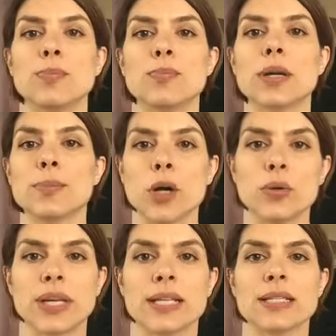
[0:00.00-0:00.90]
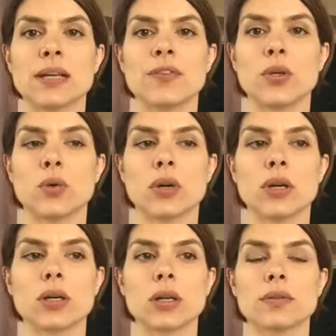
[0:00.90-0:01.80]
components of
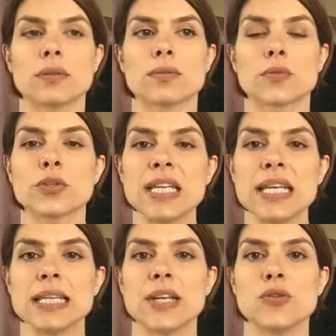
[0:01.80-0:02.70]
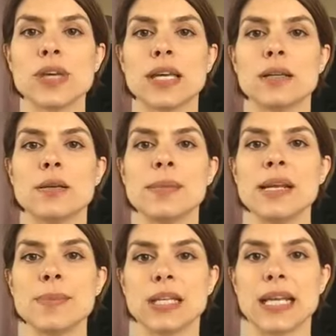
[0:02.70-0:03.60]
your routine that you can
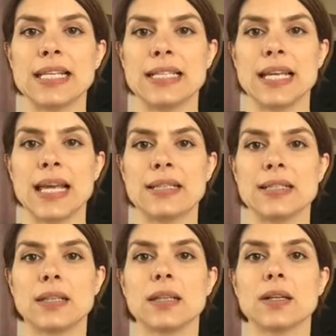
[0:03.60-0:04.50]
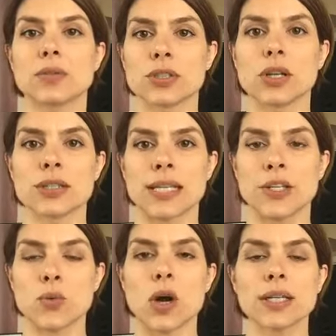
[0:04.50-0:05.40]
manipulate to get the results that
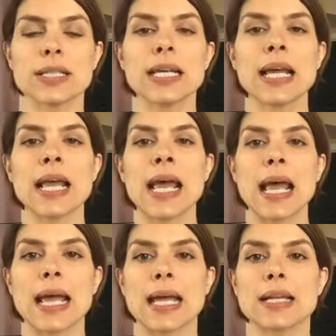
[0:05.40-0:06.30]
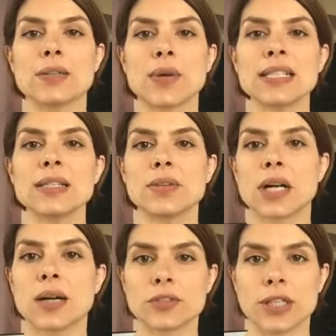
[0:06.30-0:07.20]
you want. And rest and
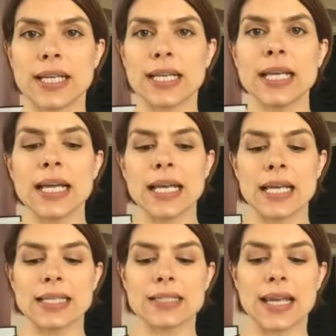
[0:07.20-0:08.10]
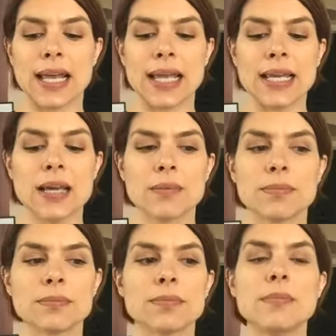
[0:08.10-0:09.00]
recovery is a
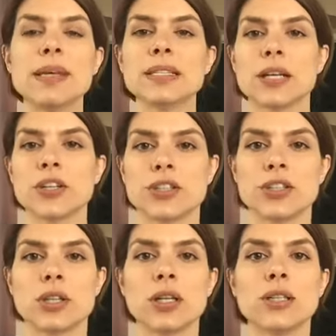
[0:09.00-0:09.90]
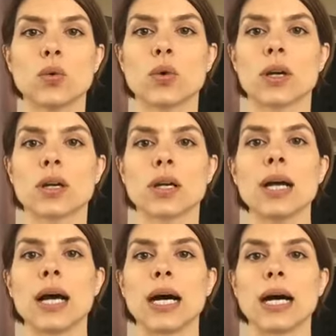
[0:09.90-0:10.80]
misunderstood or
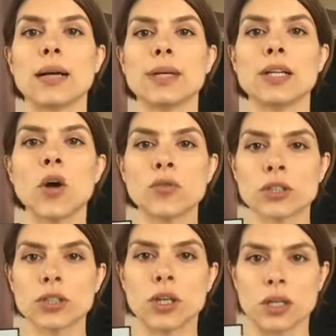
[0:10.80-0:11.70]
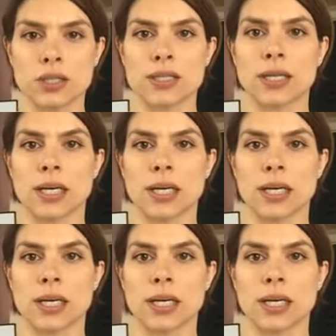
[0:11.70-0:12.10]
an overlooked